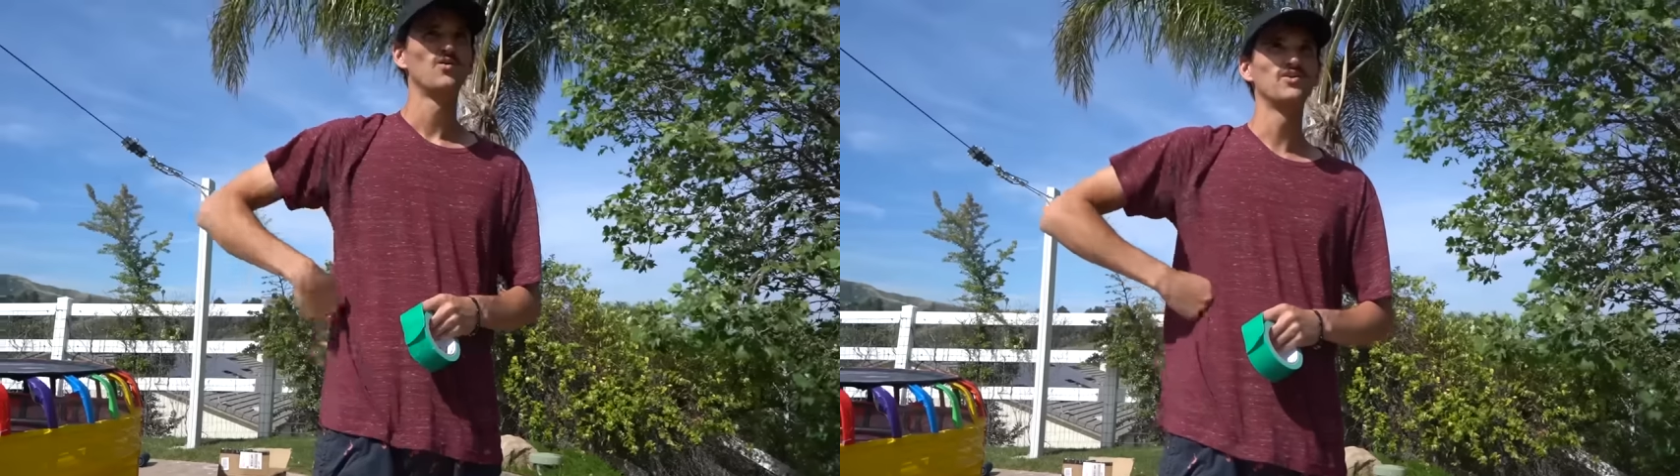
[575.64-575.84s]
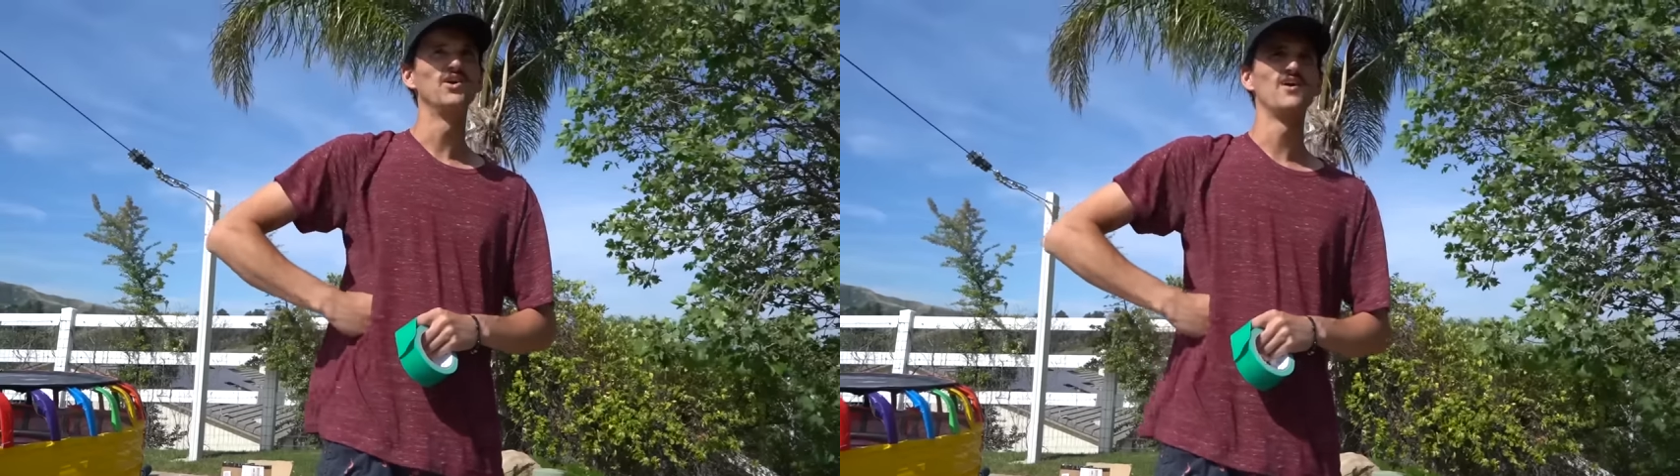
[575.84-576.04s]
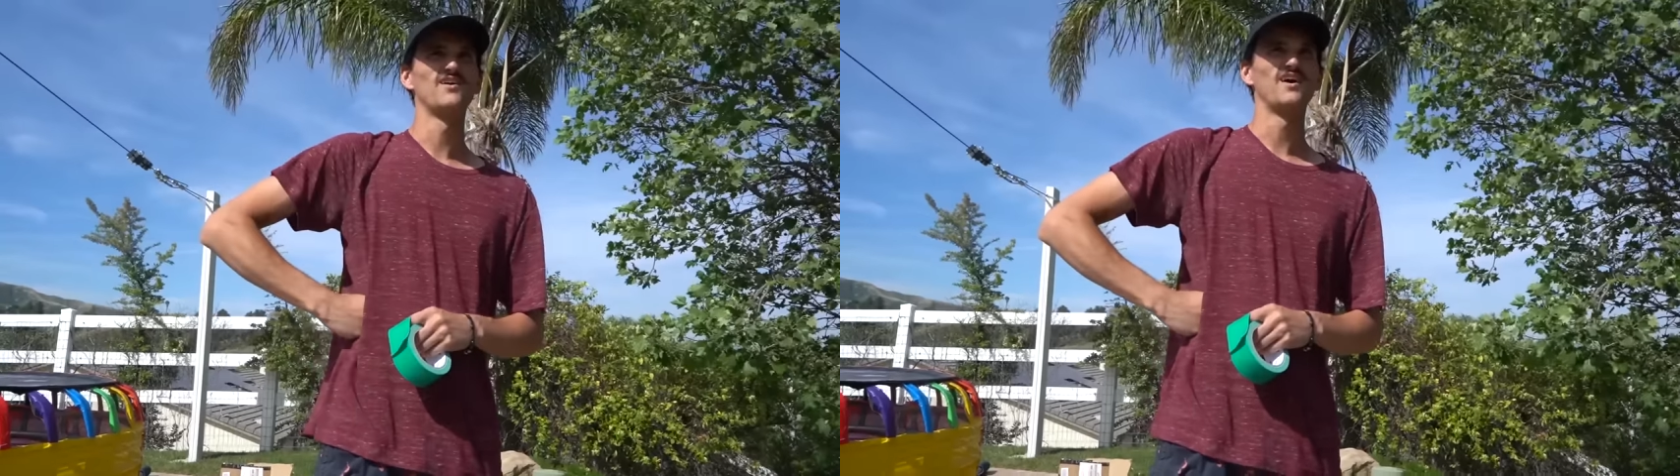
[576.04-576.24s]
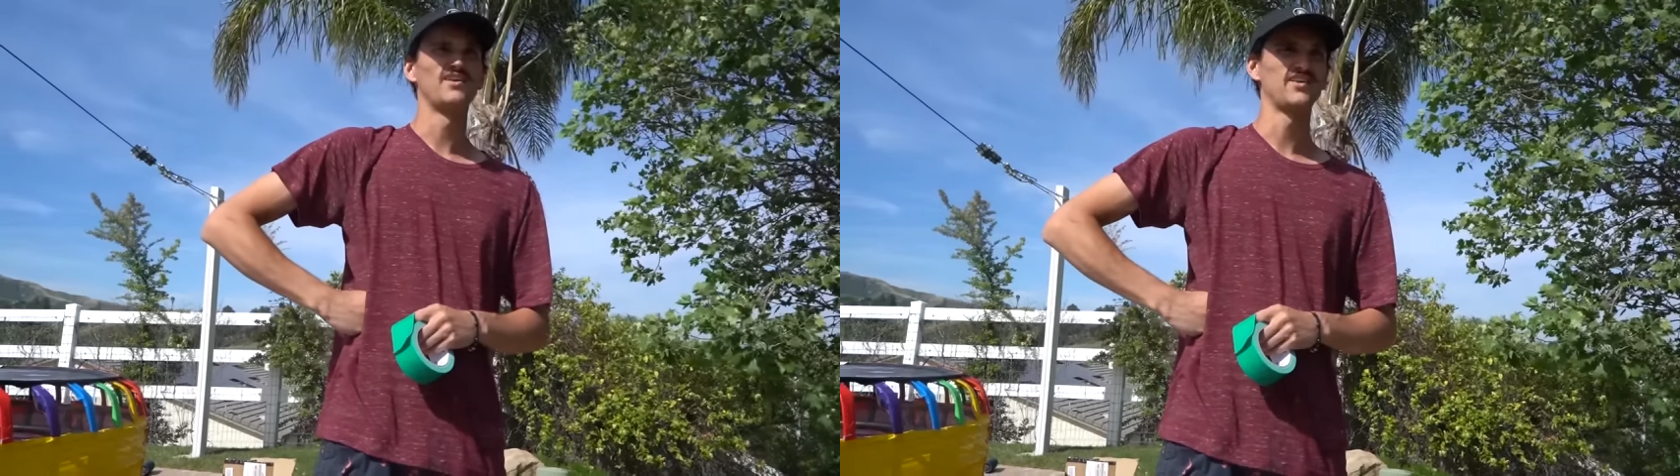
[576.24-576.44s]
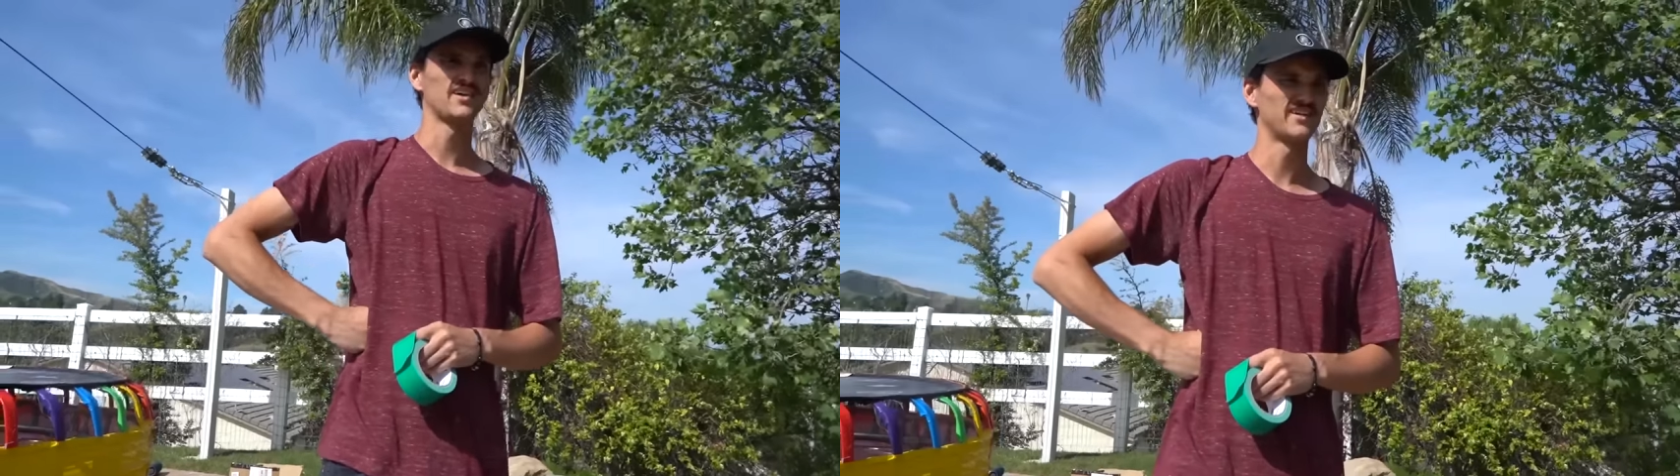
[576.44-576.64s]
Well, you know what? I
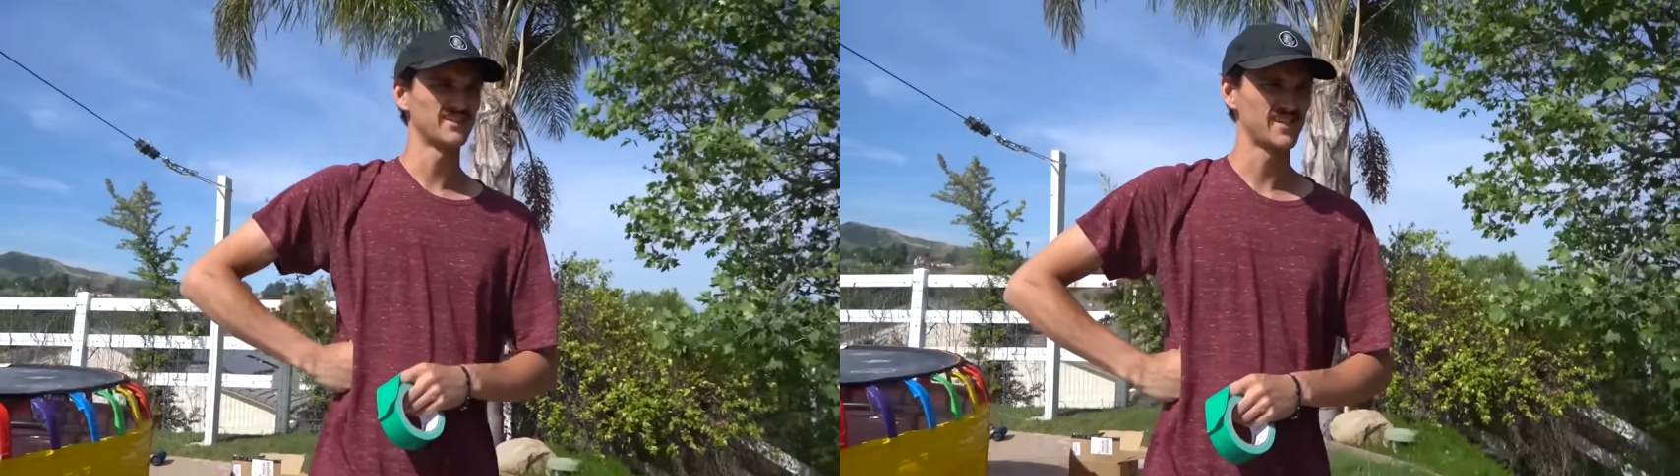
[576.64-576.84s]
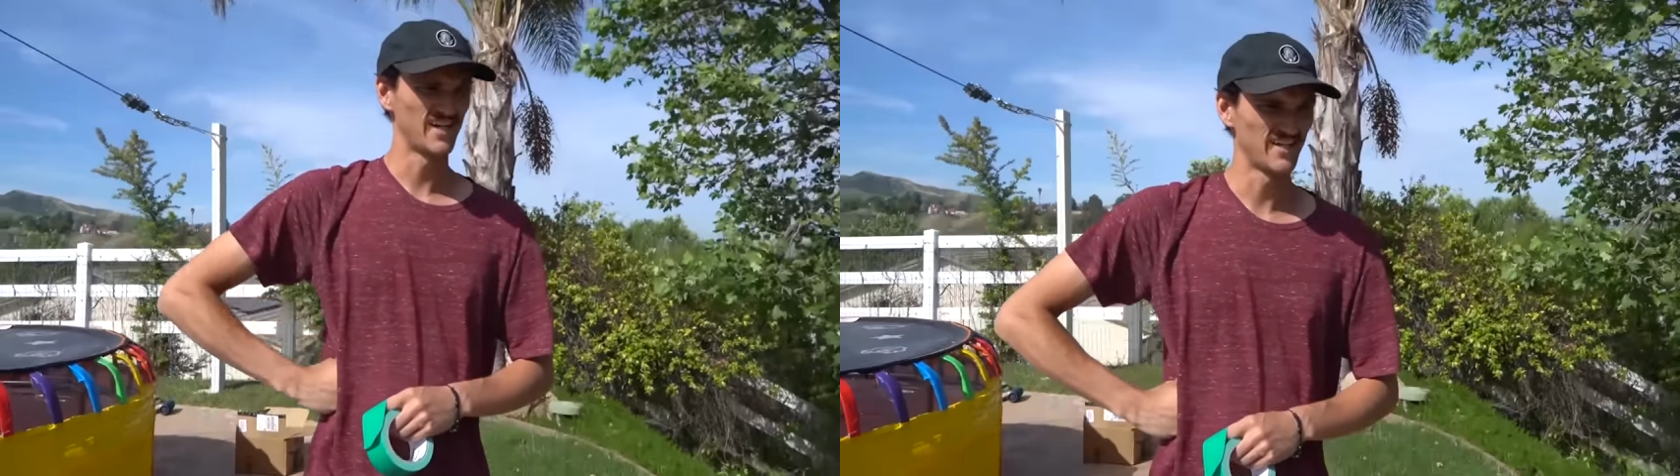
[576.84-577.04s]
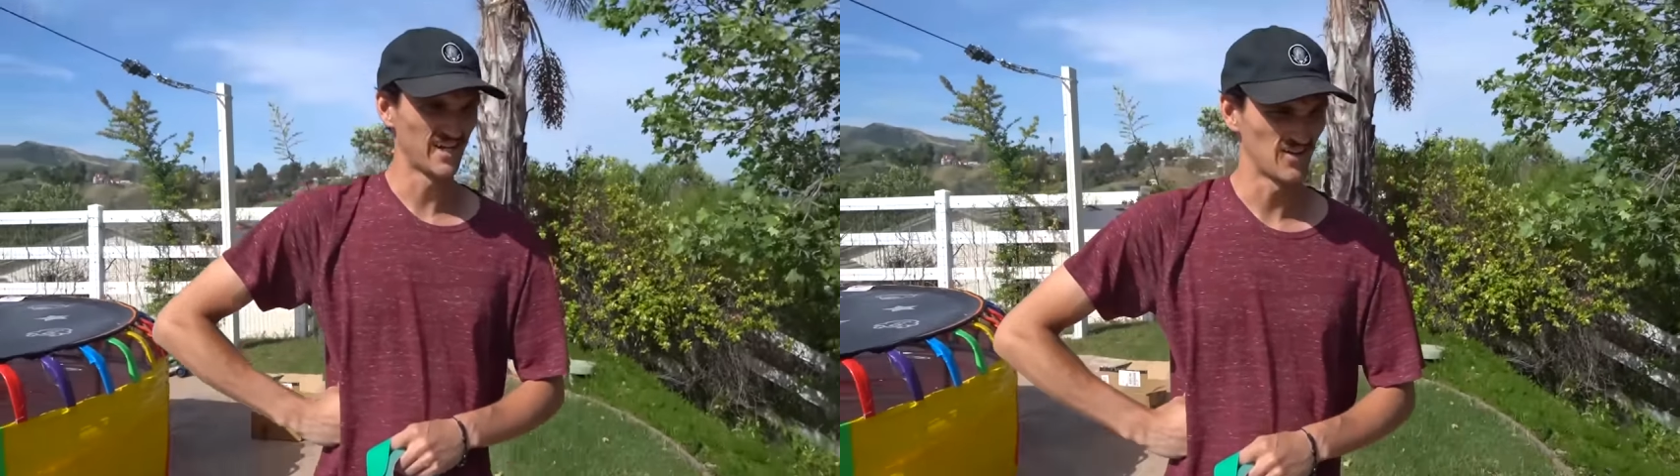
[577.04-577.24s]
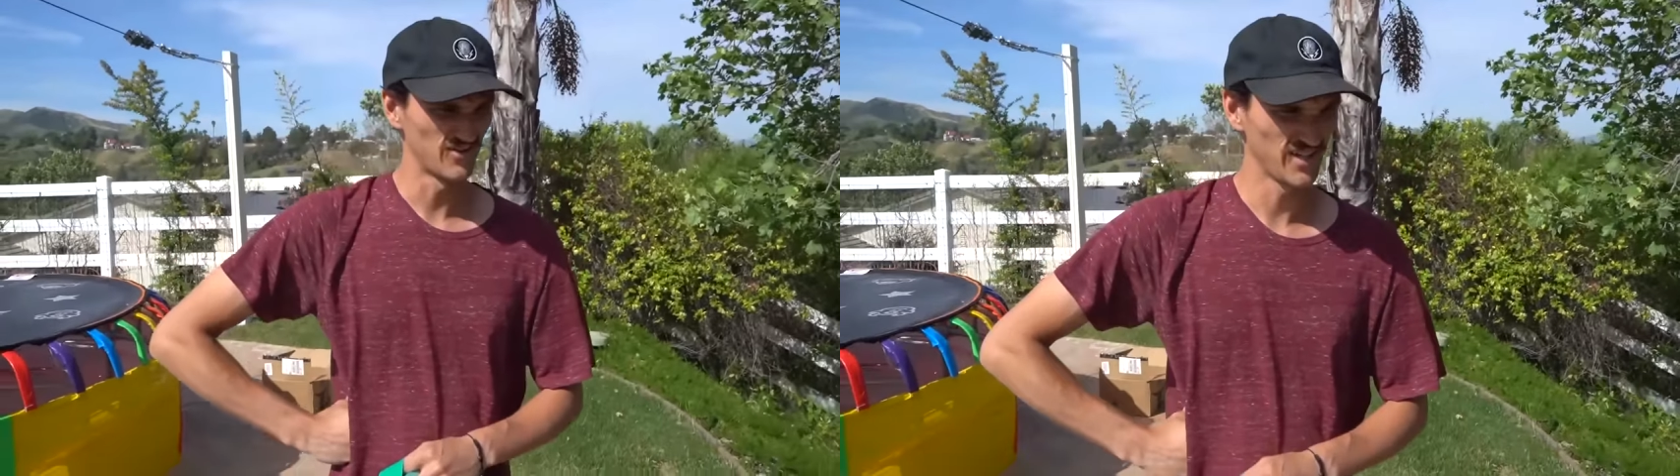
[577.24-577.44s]
think I decided I don't